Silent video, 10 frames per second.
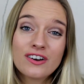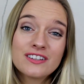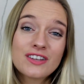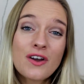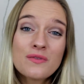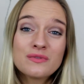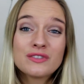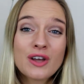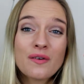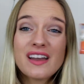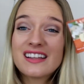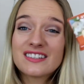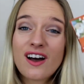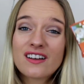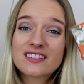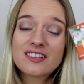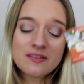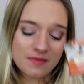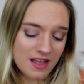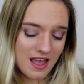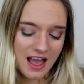on its own. So it's awesome.